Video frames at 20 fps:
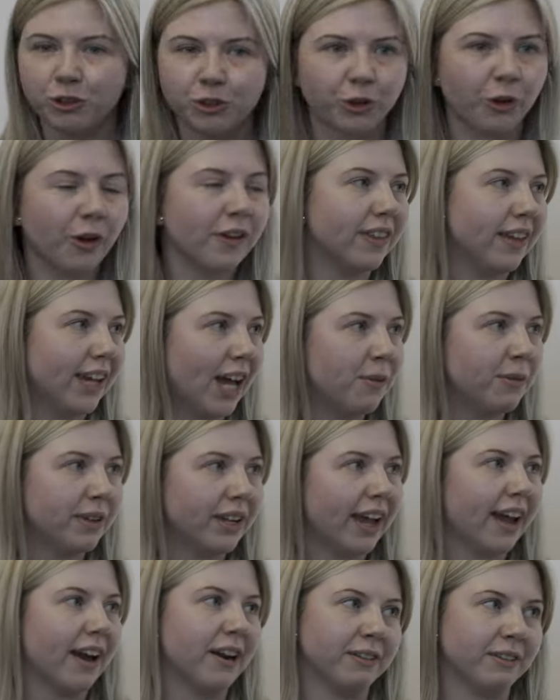Surely I would
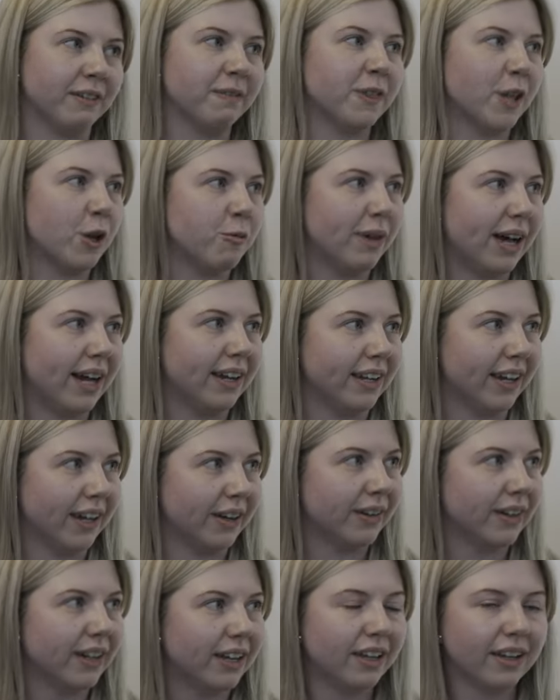have heard something by
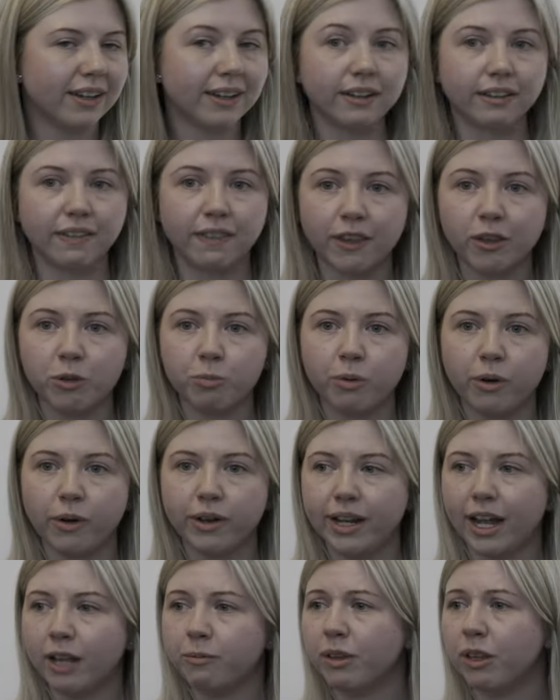now, because at this
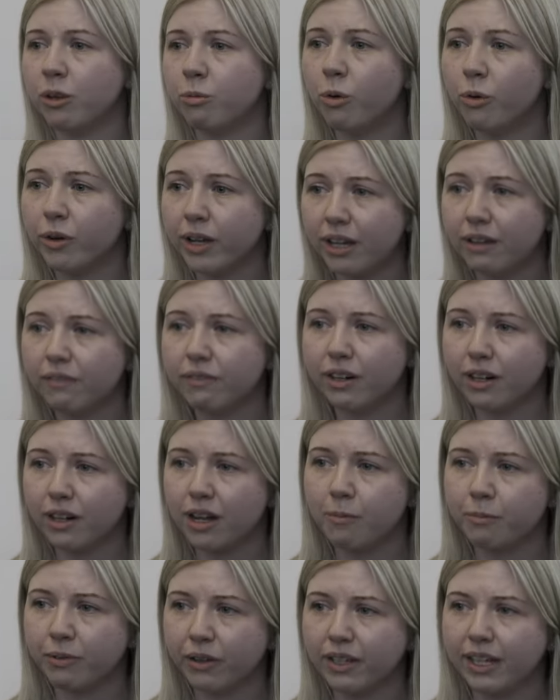point I'd been smoking for a
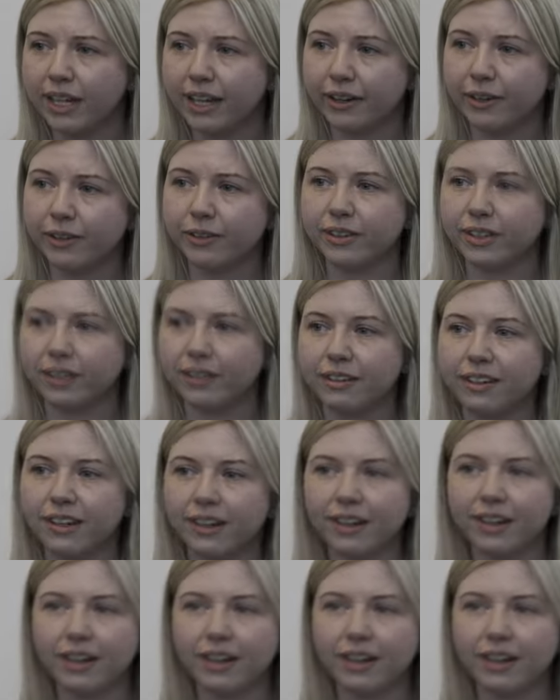couple of years and